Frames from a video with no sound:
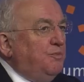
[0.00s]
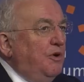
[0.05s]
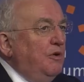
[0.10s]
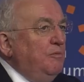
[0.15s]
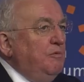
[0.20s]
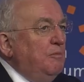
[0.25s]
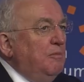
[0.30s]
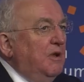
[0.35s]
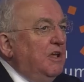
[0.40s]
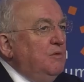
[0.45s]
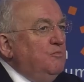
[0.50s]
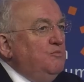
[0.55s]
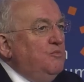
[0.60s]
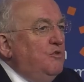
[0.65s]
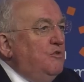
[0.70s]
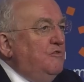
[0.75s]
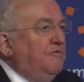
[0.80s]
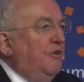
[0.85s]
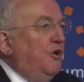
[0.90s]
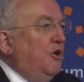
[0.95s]
probably
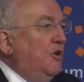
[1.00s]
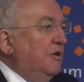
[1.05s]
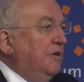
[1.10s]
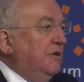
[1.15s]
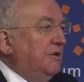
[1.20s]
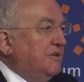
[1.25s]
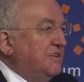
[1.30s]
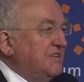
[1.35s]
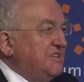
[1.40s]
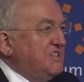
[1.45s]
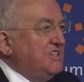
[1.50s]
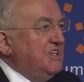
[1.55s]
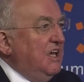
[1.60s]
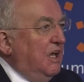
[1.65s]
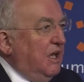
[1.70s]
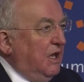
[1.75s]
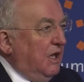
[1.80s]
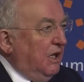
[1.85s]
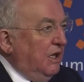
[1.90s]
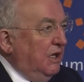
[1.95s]
move on to
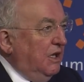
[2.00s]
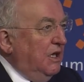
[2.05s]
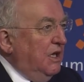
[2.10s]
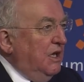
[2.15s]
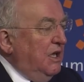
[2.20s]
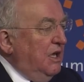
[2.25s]
say,